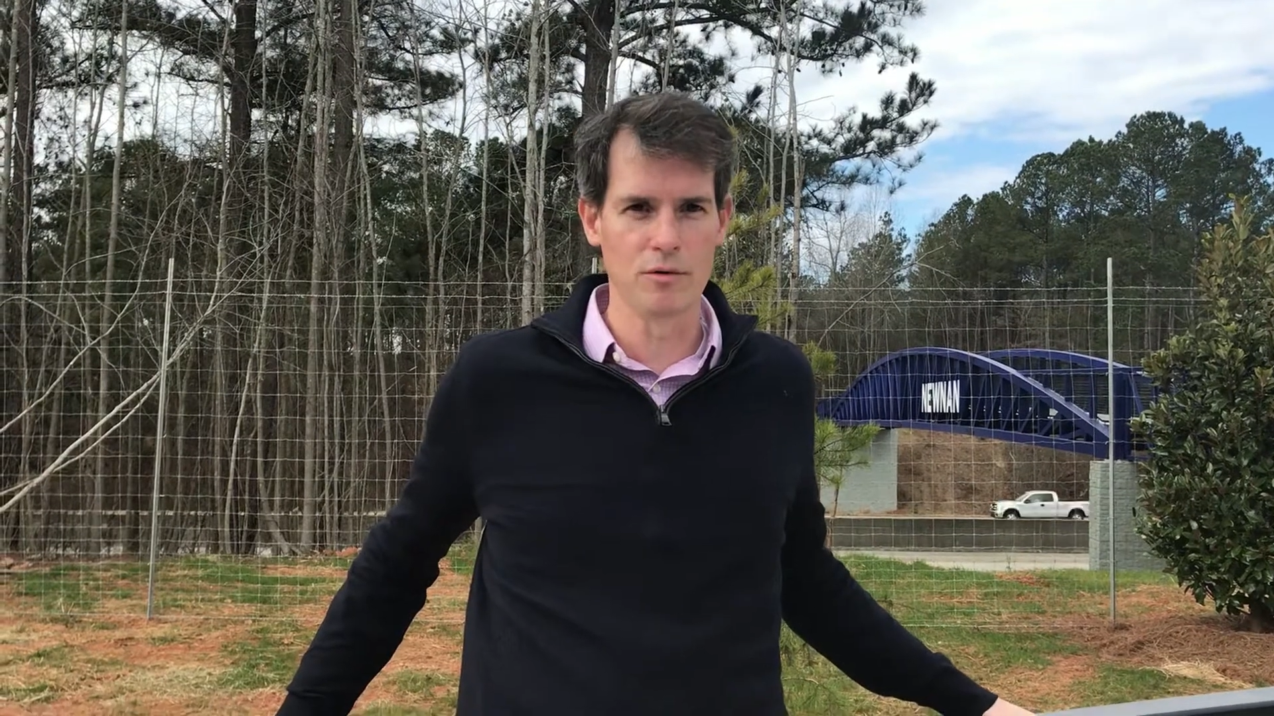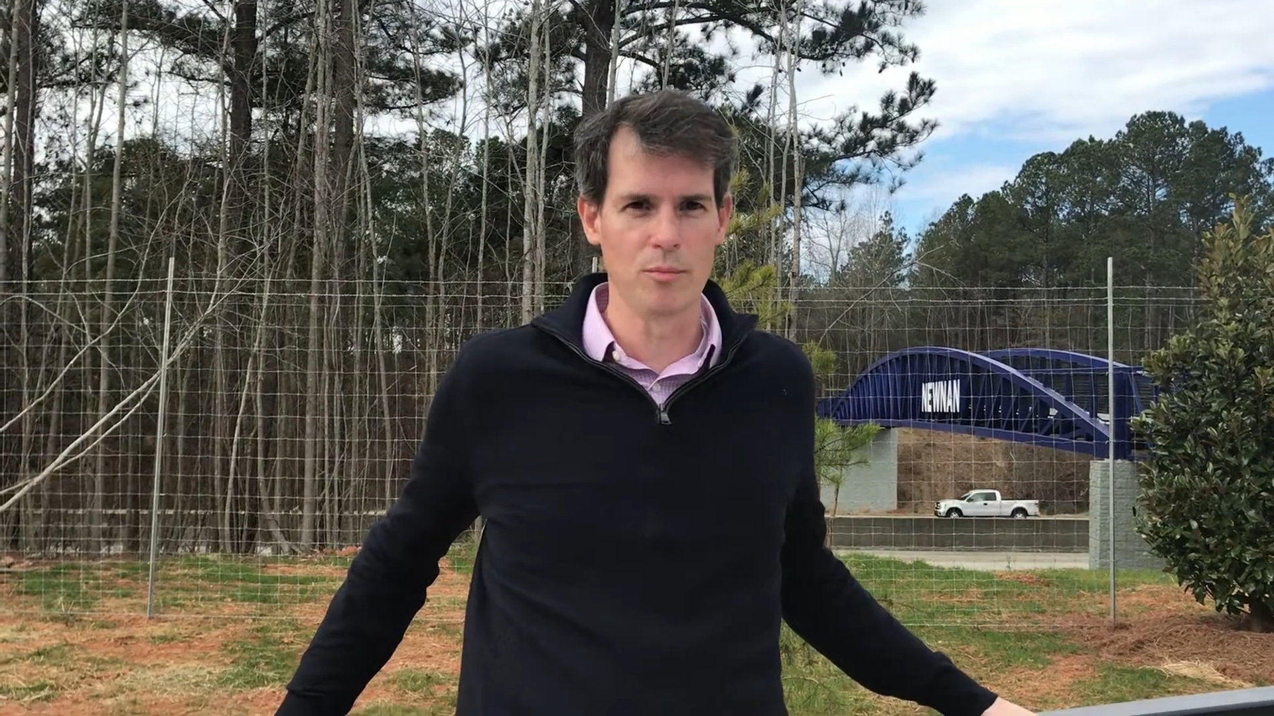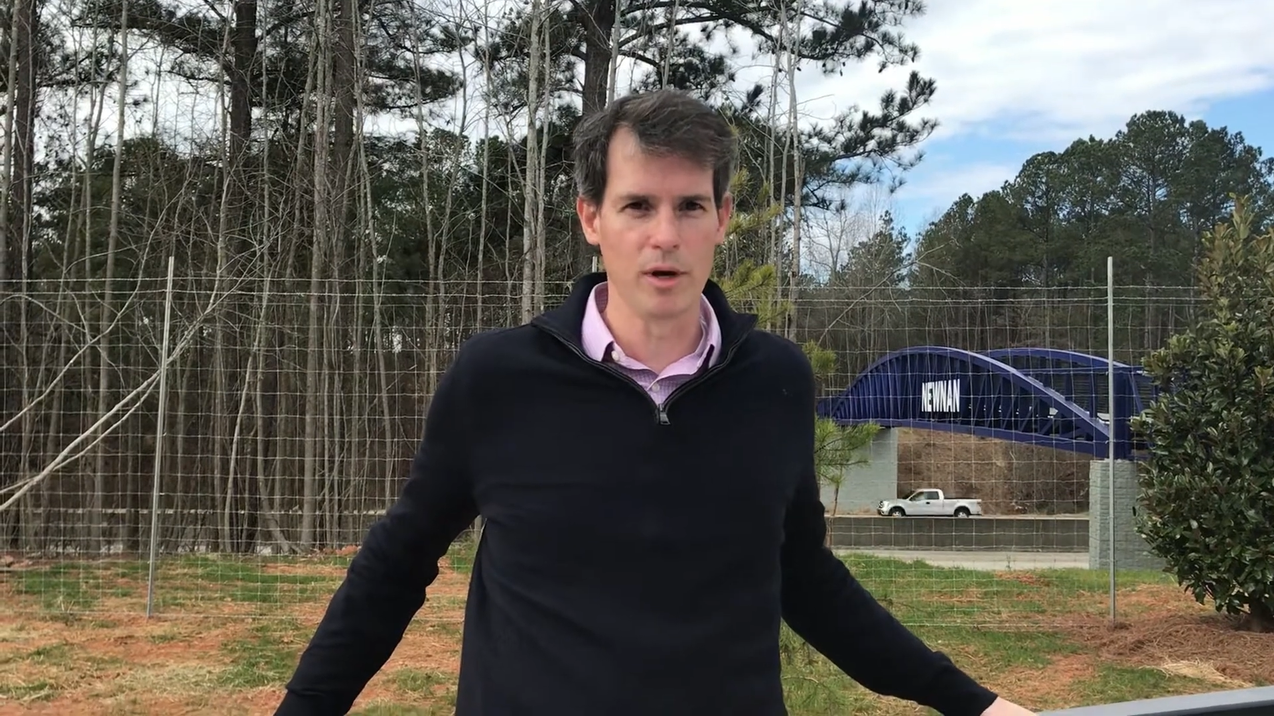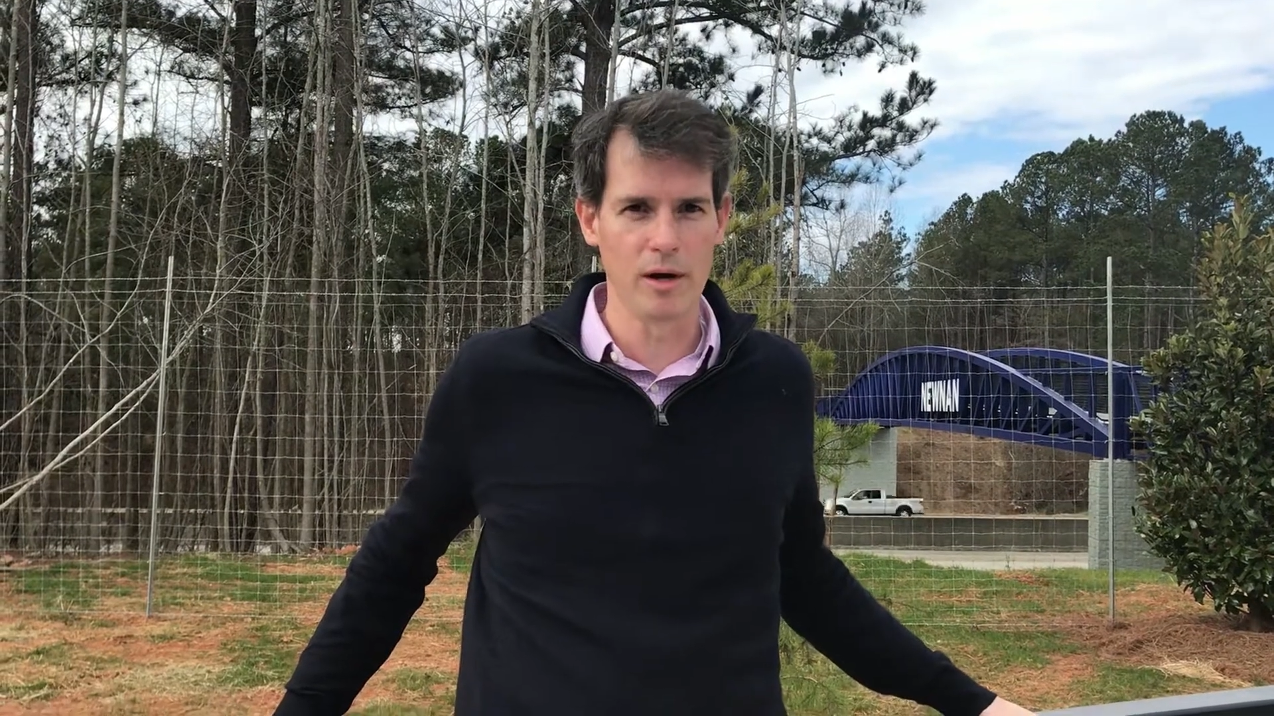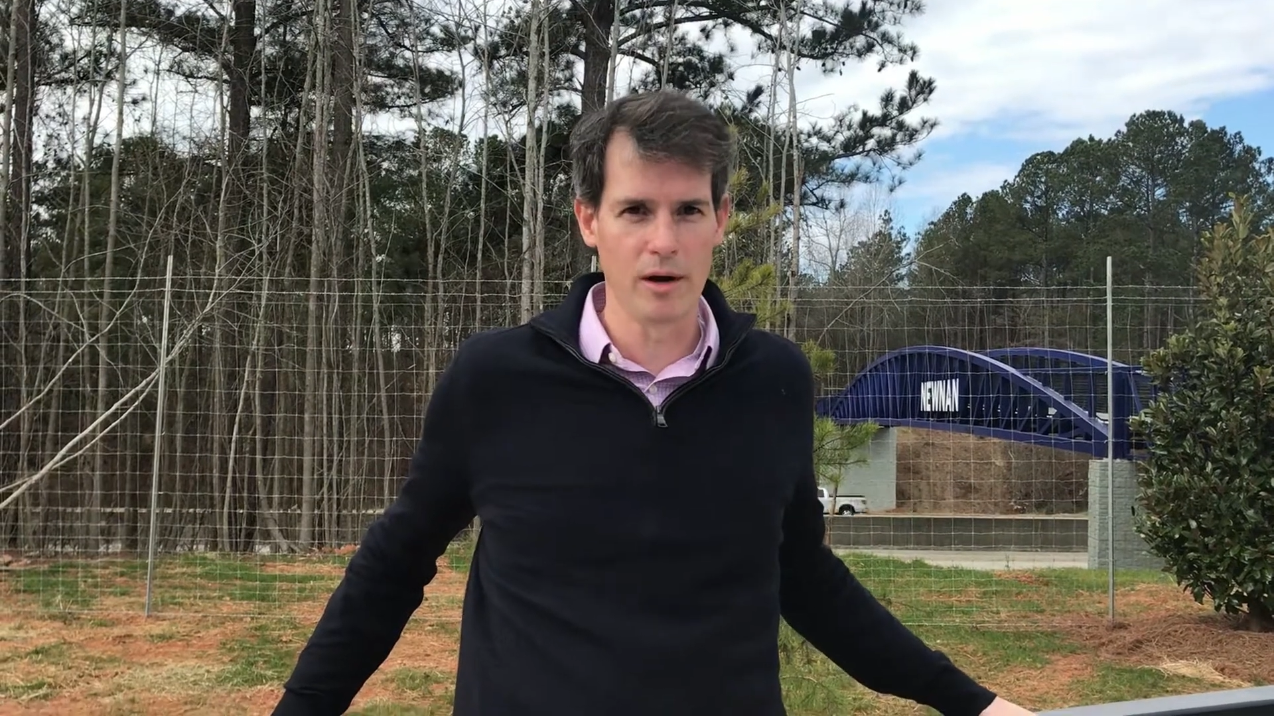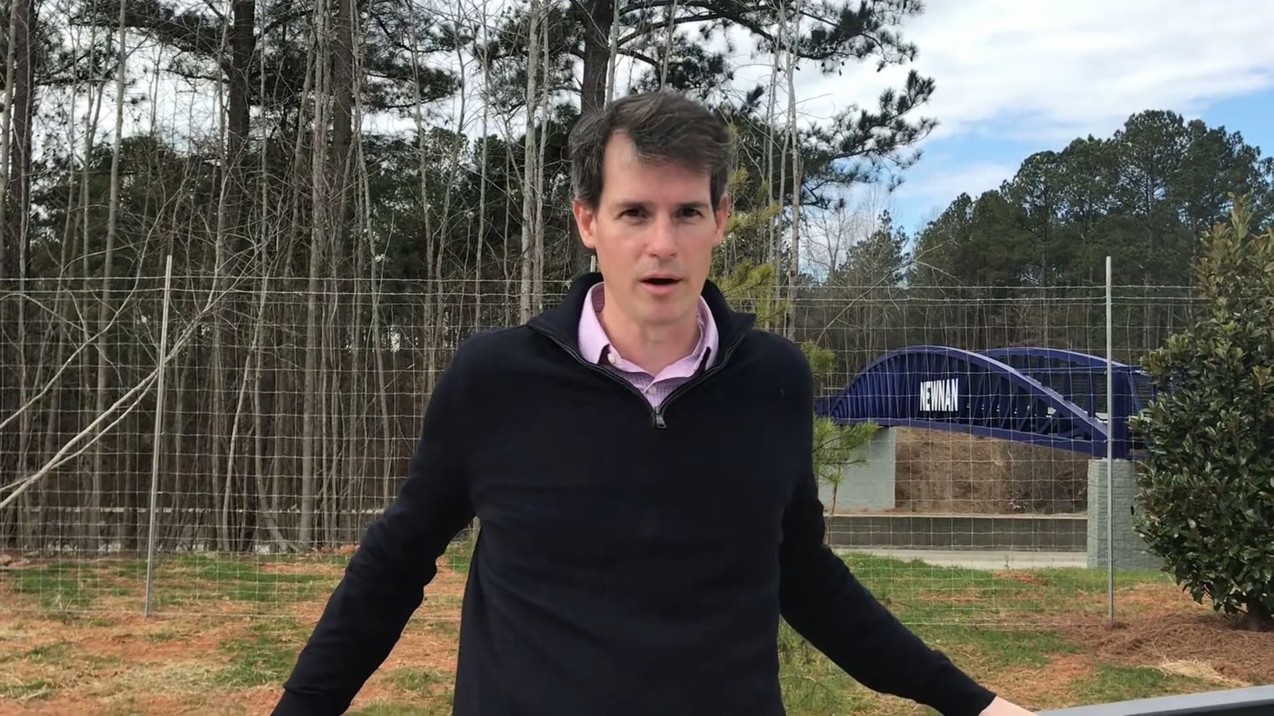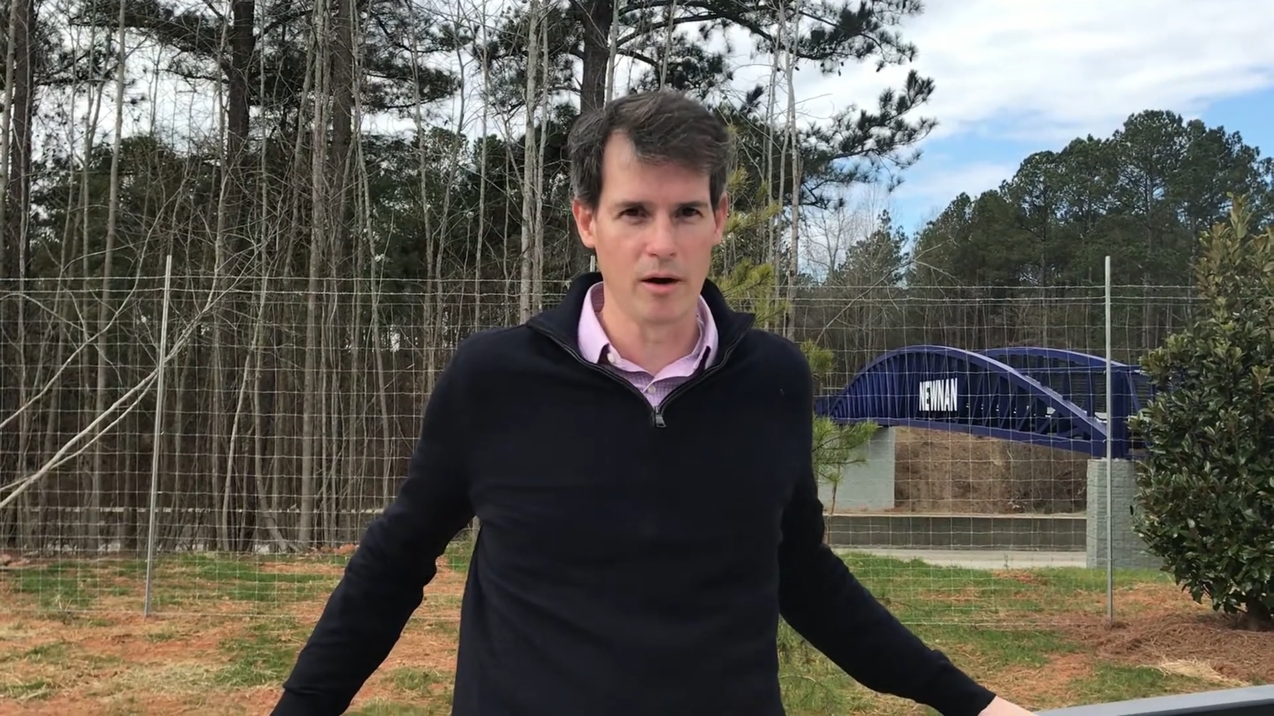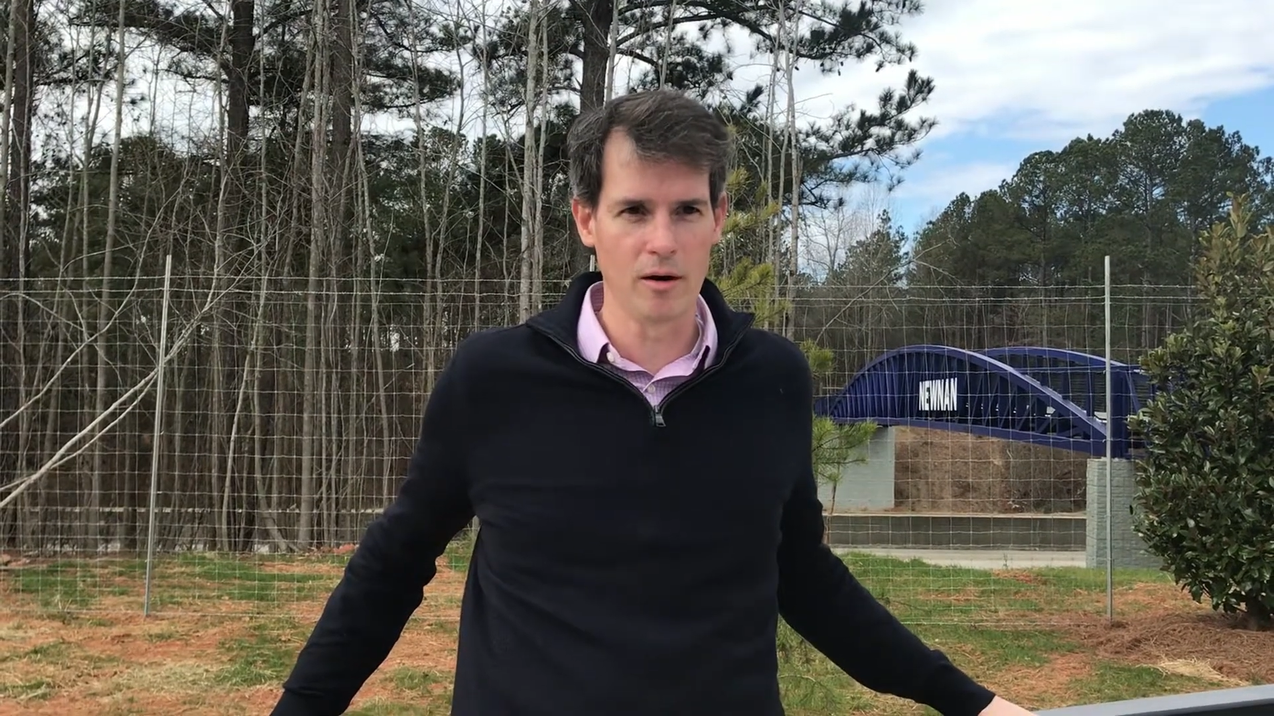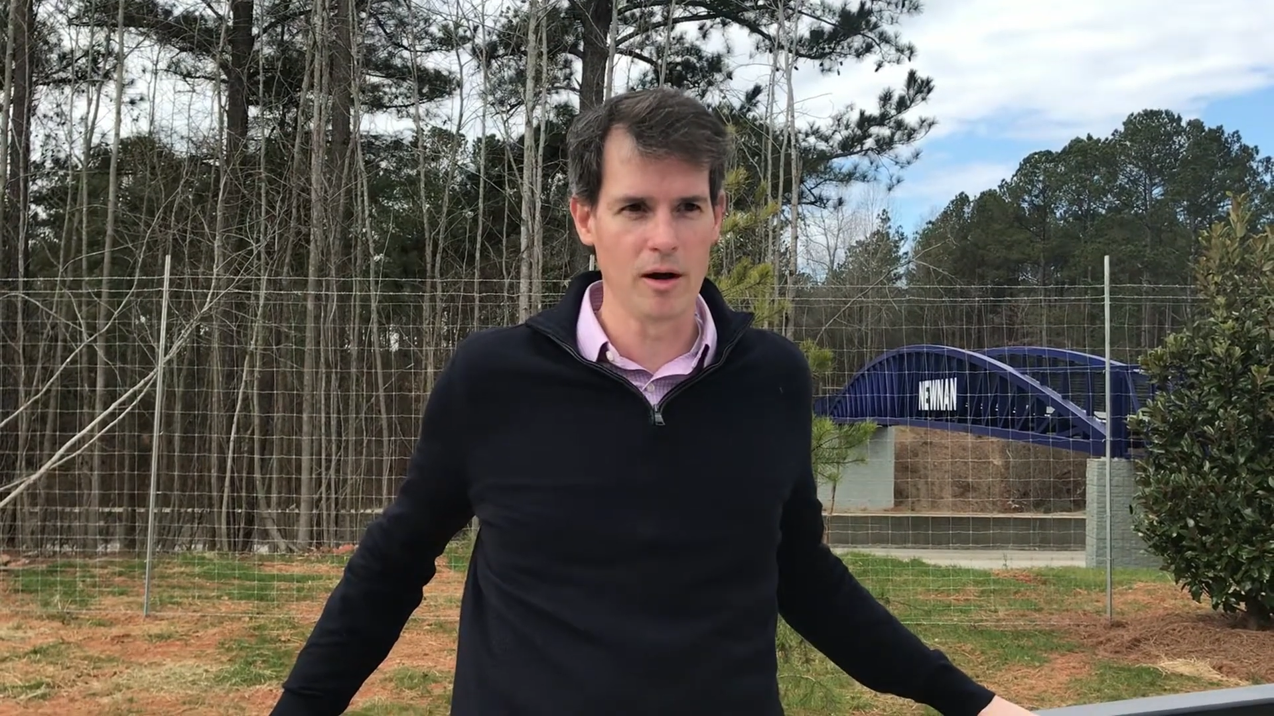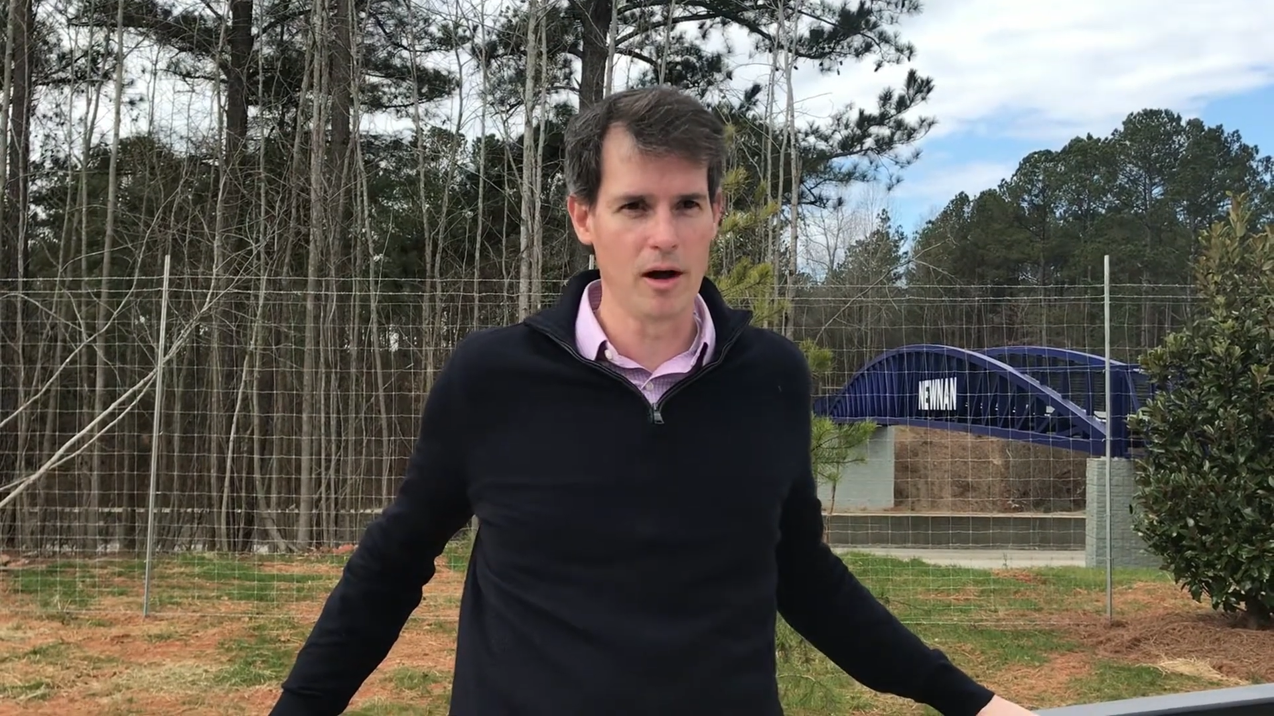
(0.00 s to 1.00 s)
to be
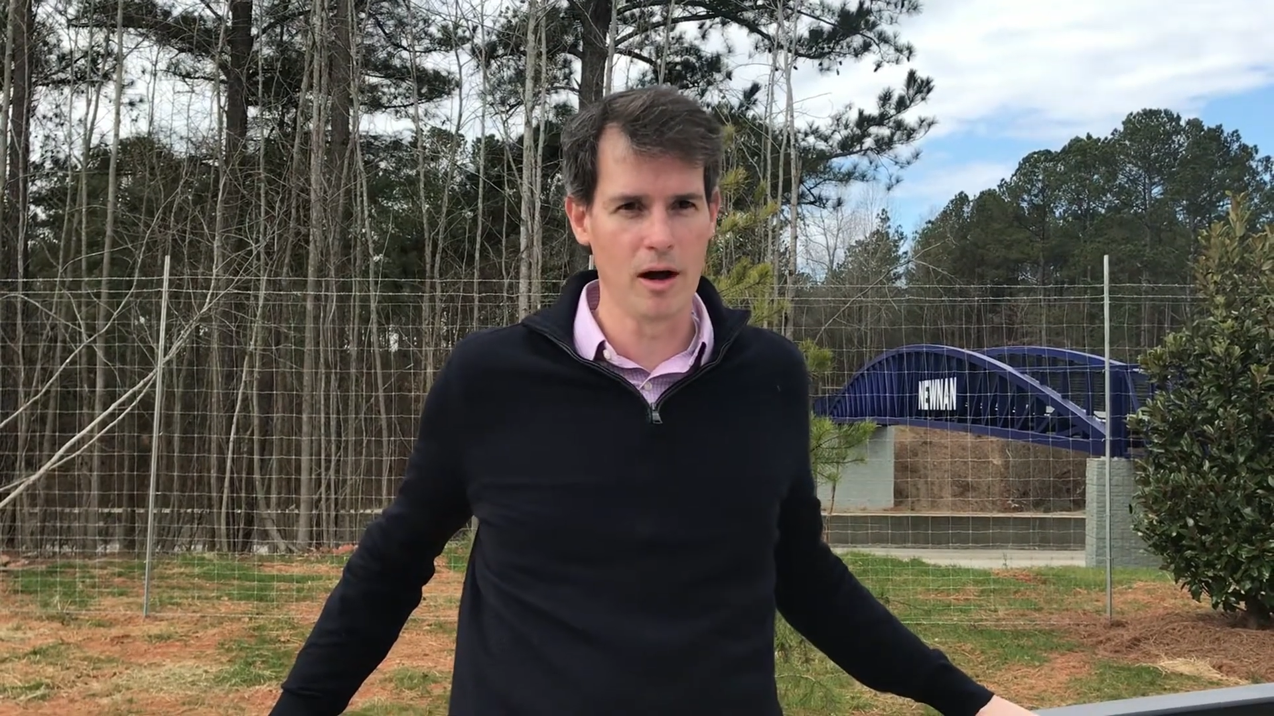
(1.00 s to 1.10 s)
here.